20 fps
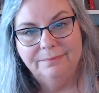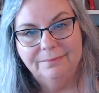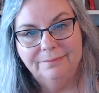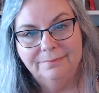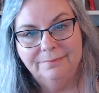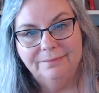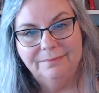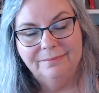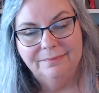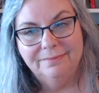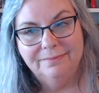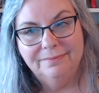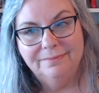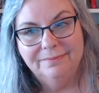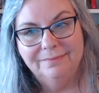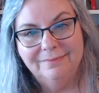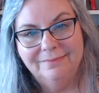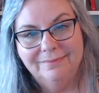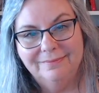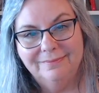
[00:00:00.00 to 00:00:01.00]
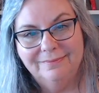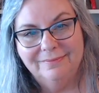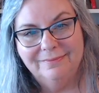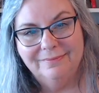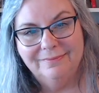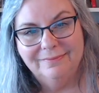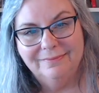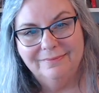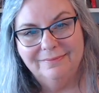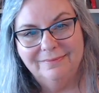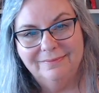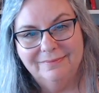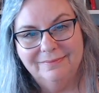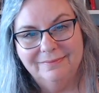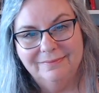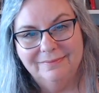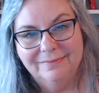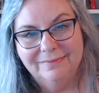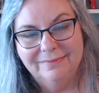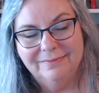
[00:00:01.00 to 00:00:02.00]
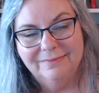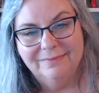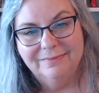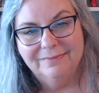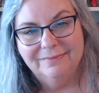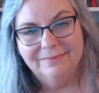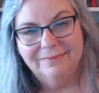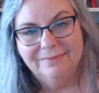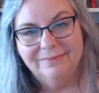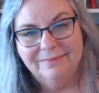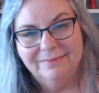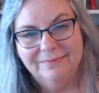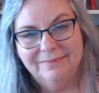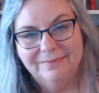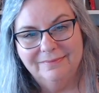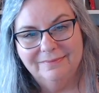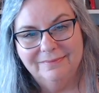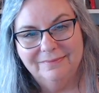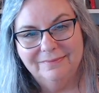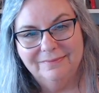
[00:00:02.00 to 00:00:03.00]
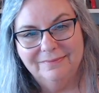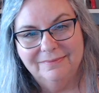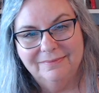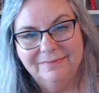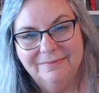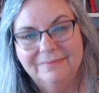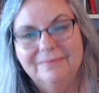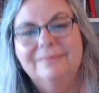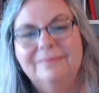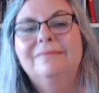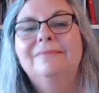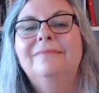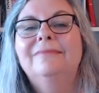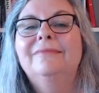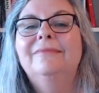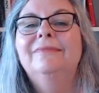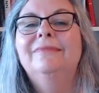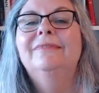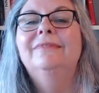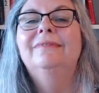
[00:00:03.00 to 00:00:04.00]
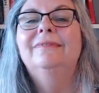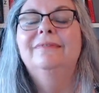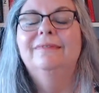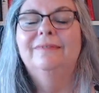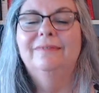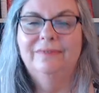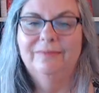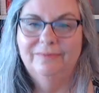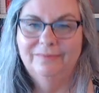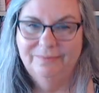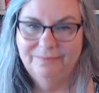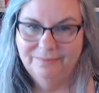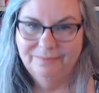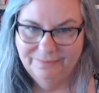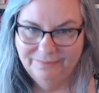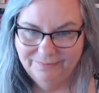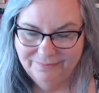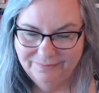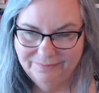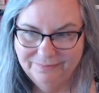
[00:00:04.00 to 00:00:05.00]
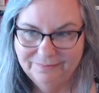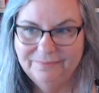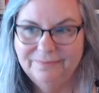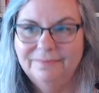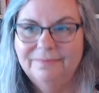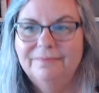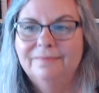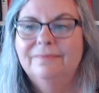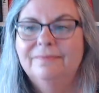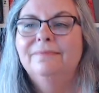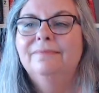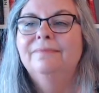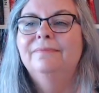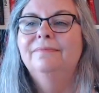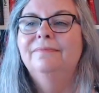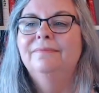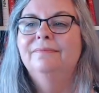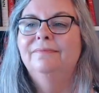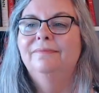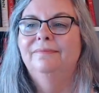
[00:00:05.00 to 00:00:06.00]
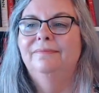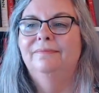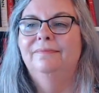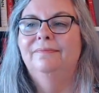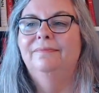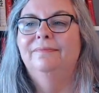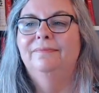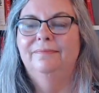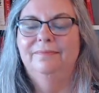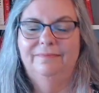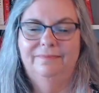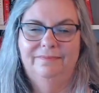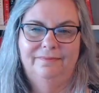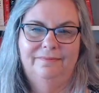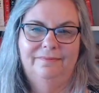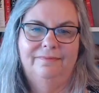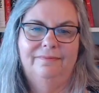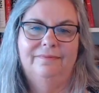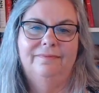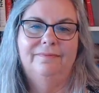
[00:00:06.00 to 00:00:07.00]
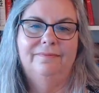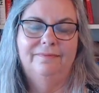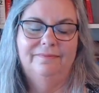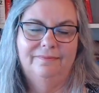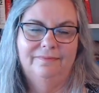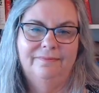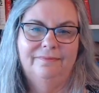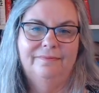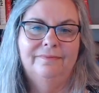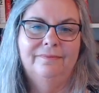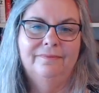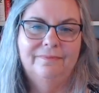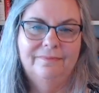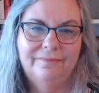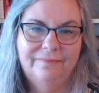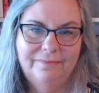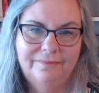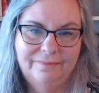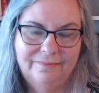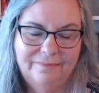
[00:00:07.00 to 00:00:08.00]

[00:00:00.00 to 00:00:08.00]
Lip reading: [no speech]